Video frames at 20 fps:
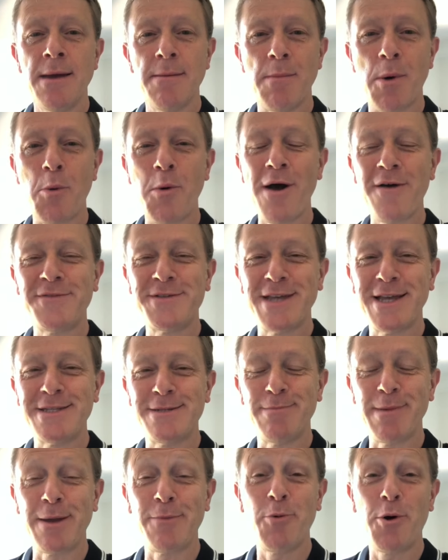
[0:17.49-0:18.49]
My wife said
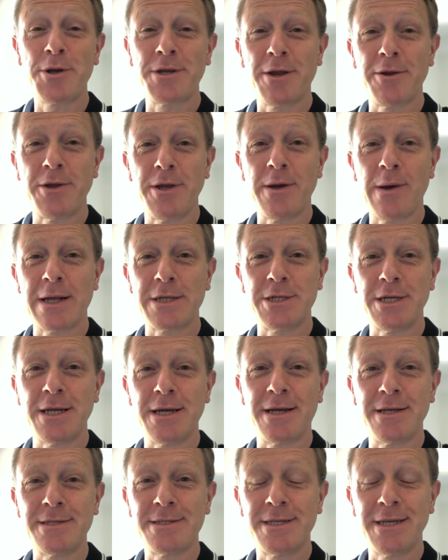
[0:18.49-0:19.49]
to me, why don't you actually
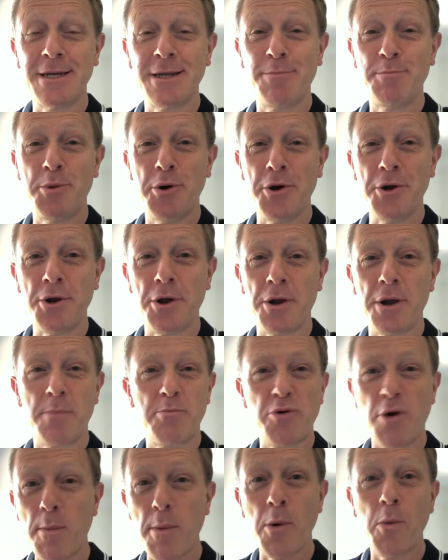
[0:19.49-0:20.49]
consider putting on a
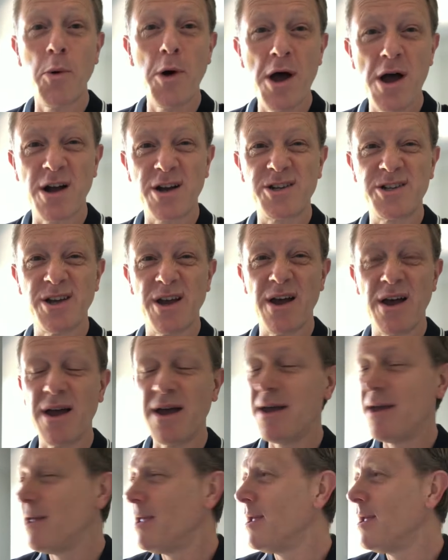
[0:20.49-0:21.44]
proper work shirt?